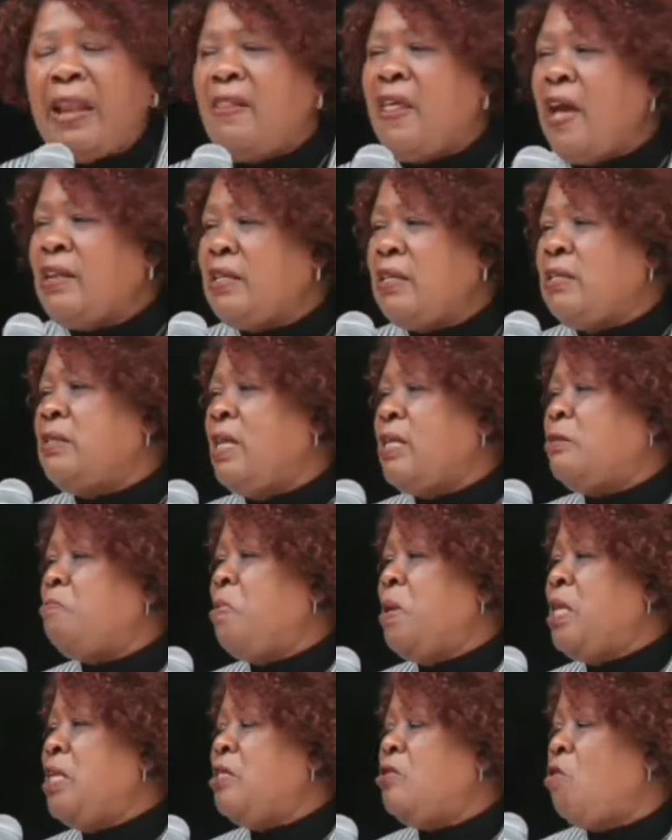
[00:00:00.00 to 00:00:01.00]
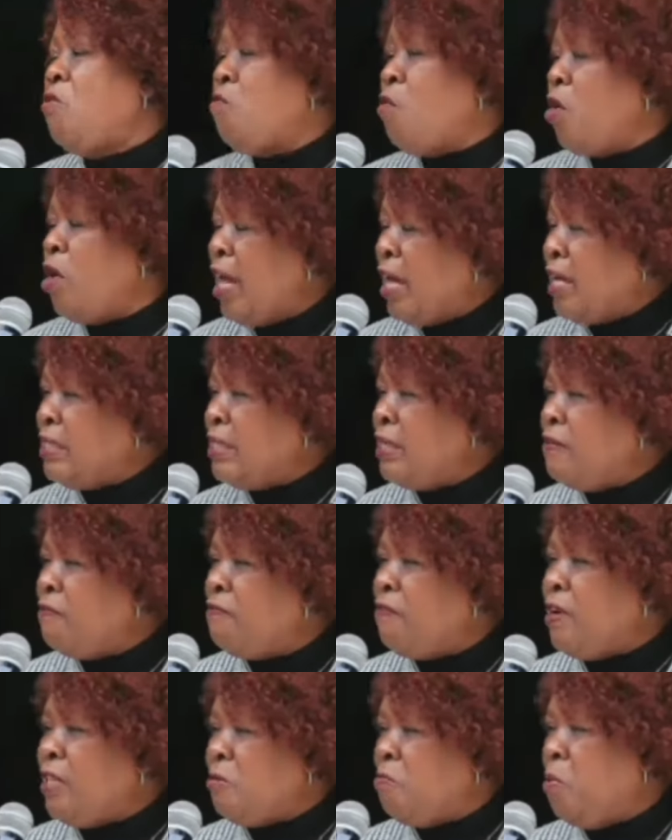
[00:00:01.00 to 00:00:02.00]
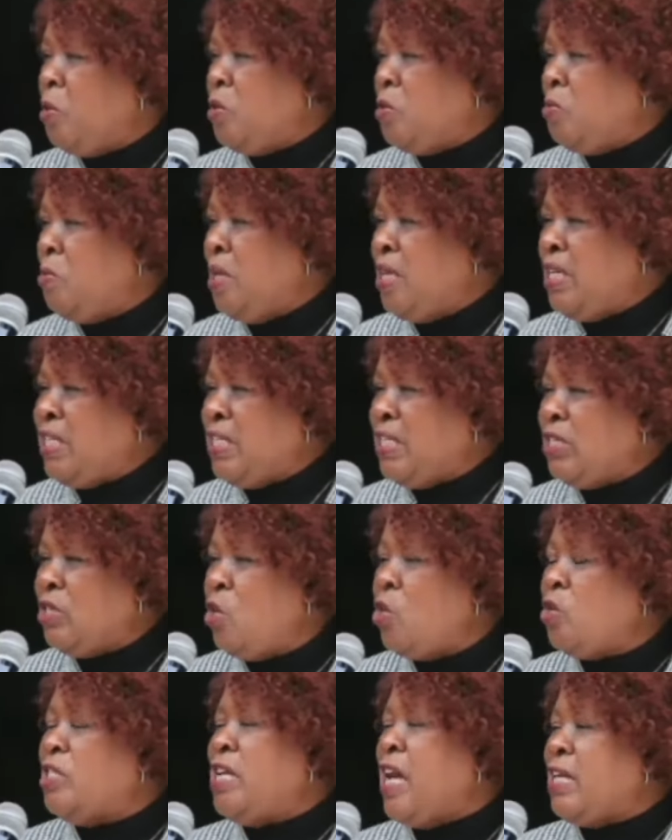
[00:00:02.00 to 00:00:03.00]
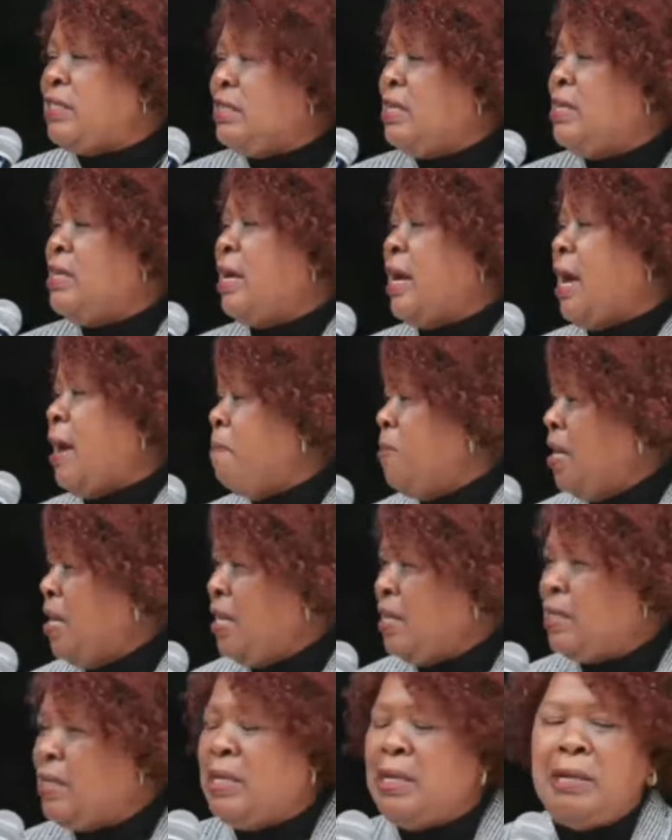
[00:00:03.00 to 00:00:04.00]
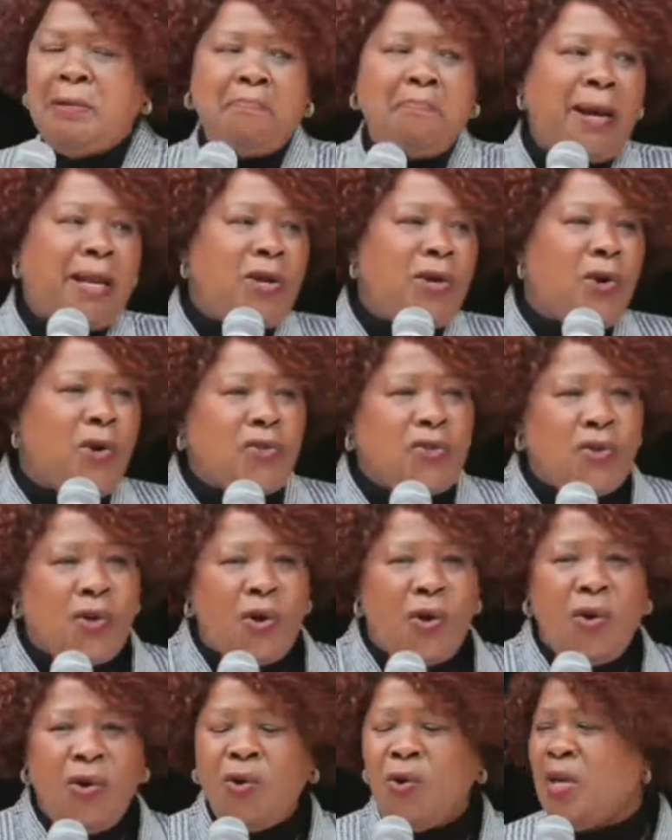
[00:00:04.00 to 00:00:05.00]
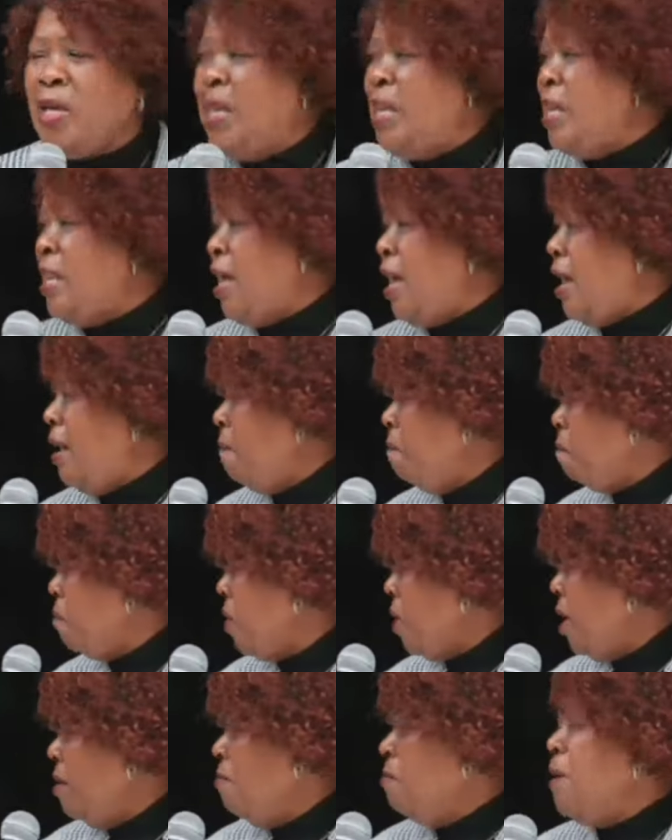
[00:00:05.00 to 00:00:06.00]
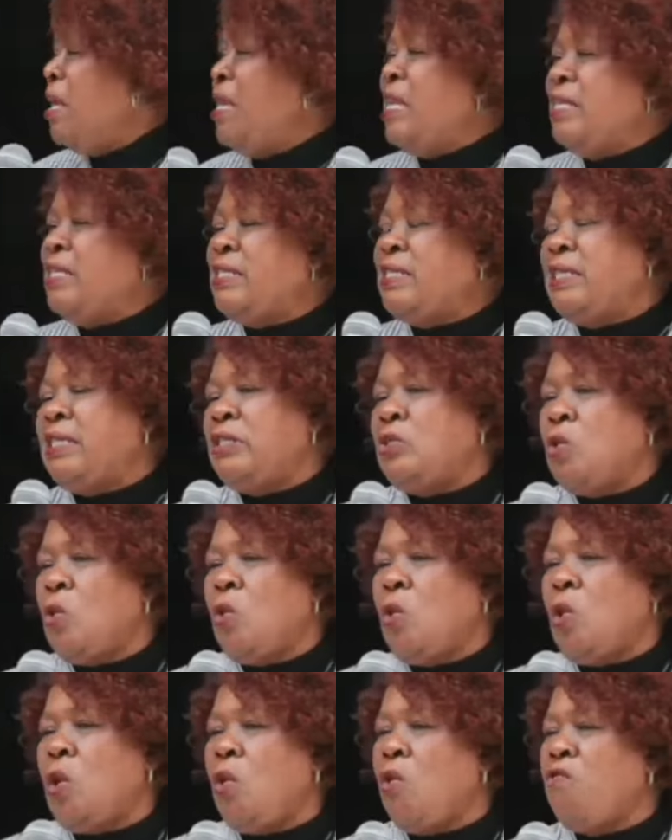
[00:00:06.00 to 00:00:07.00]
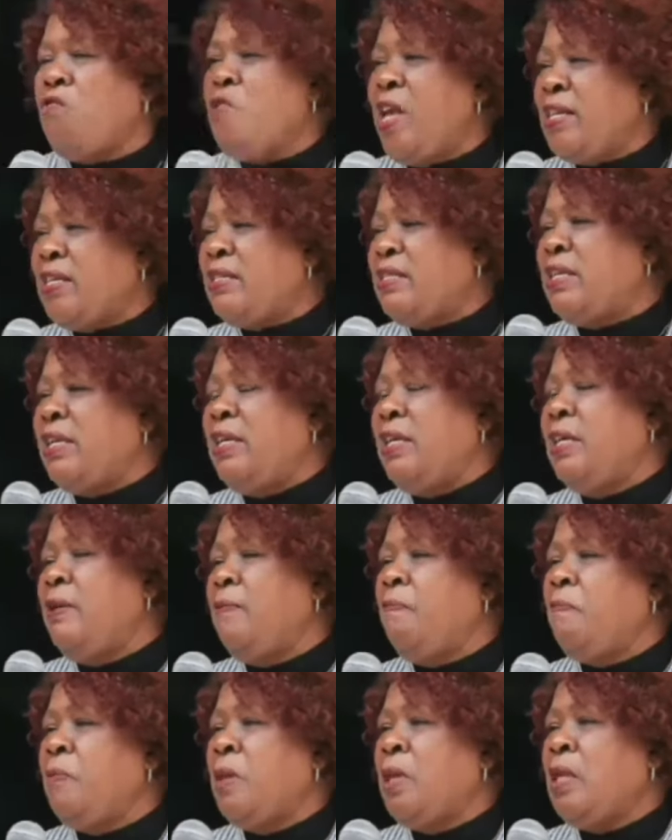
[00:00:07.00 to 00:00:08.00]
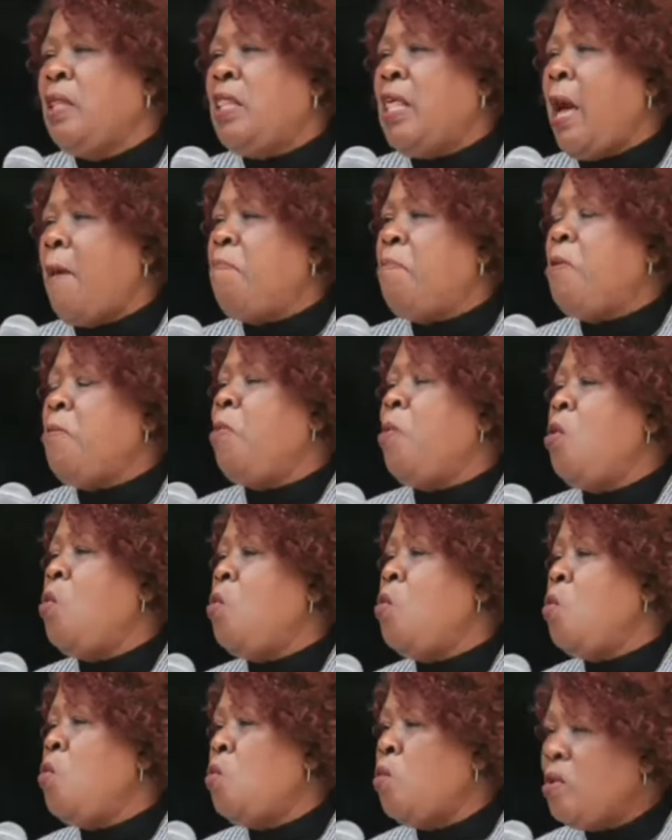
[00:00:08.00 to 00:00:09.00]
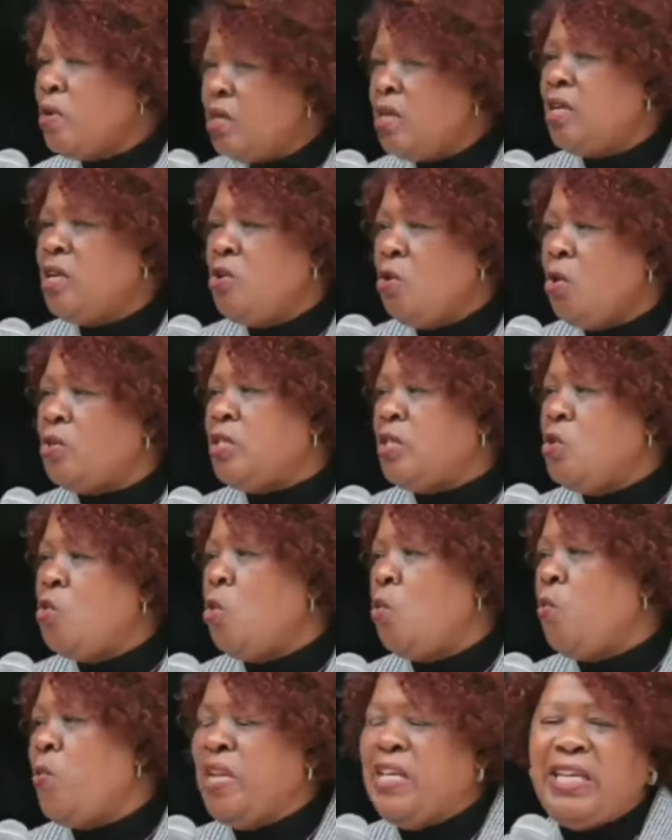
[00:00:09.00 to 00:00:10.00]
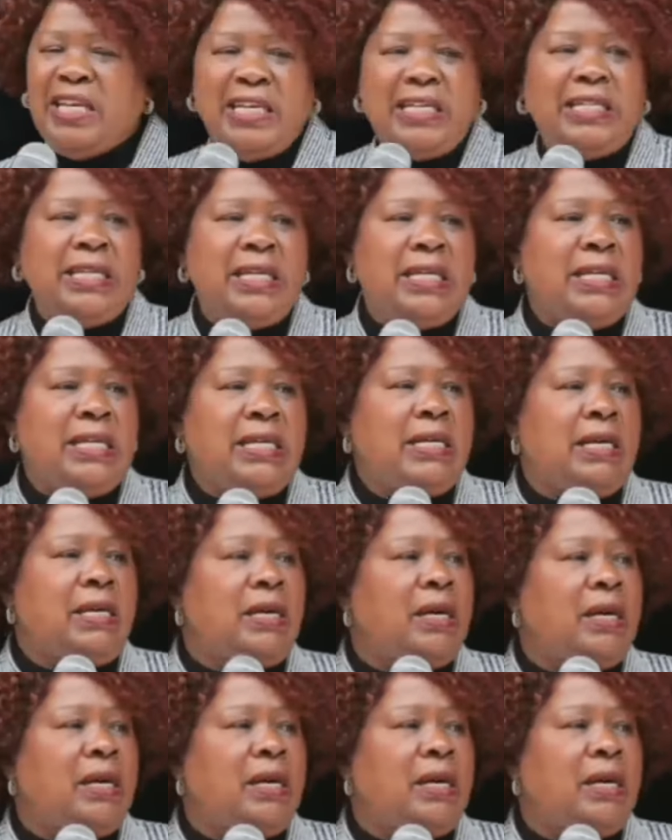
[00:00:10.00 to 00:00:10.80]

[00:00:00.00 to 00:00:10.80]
And that is the spirit of collective responsibilities, not just in the cabinet, but also in the ministry. So obviously, there are people who did not know we did